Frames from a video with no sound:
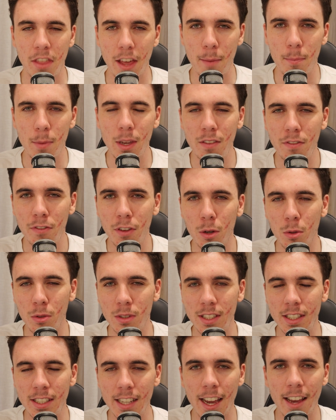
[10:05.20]
Their midfield
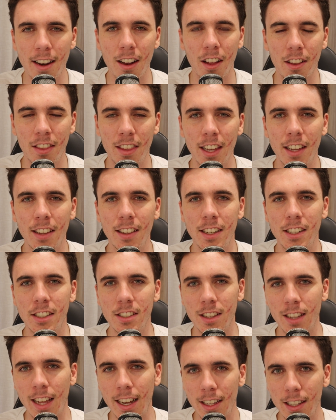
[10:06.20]
set, I think they
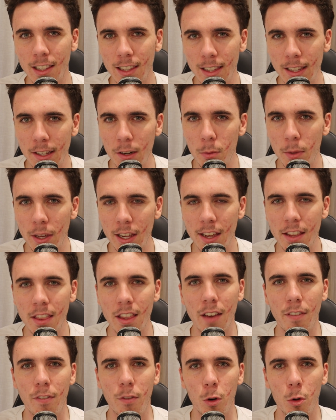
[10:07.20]
just lack a little bit in
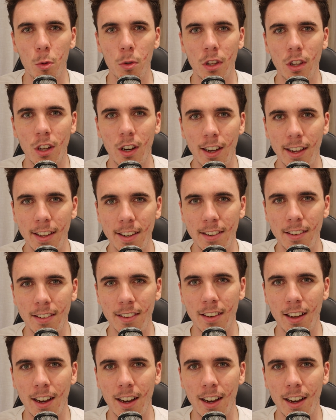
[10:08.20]
their forward line.